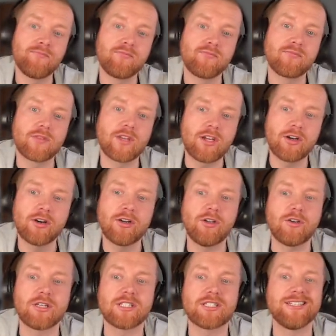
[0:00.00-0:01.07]
Here
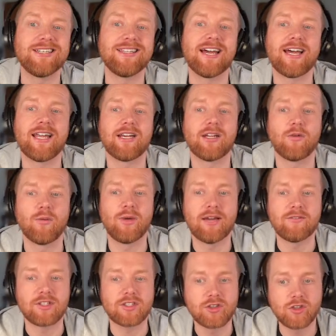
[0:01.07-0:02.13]
you can see that we have
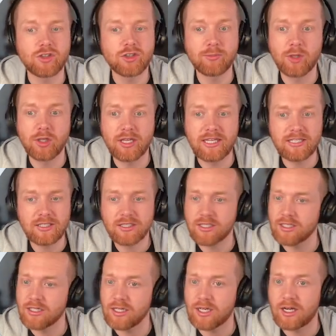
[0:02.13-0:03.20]
a searchable list
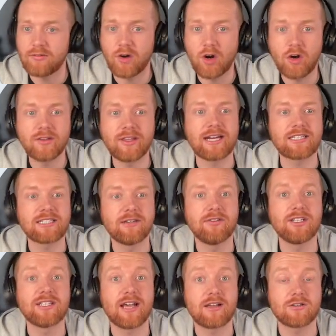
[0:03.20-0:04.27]
of all the
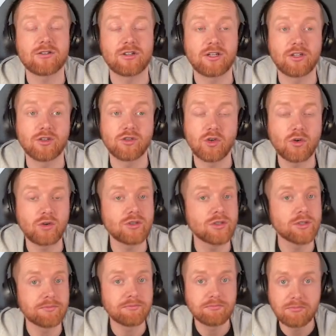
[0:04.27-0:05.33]
activities, hazards, and
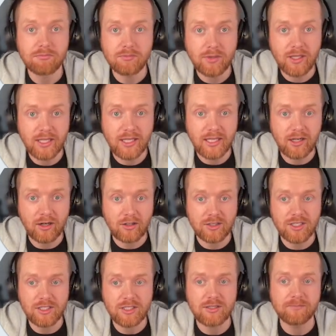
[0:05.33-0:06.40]
controls in our
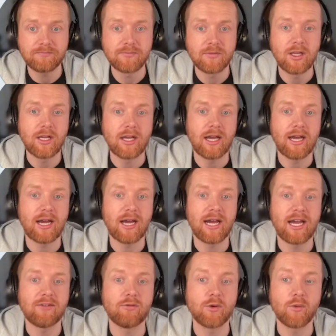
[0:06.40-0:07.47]
system.
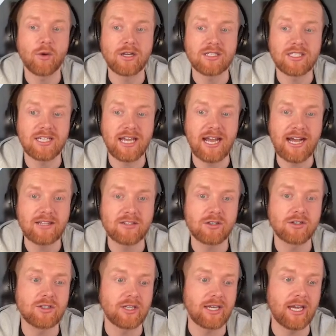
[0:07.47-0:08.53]
If we want to see
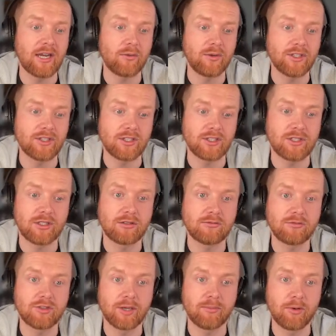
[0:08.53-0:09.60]
hazards, again, we just
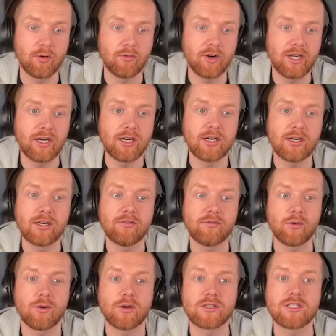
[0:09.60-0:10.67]
jump over here. If we
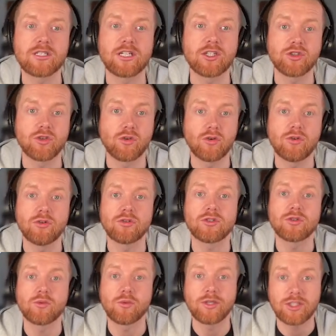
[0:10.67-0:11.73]
want to see controls,
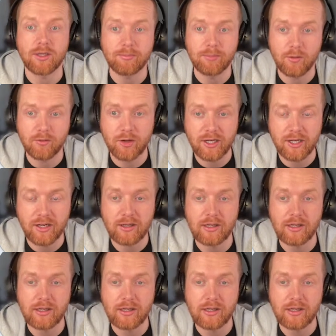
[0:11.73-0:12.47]
we jump over here.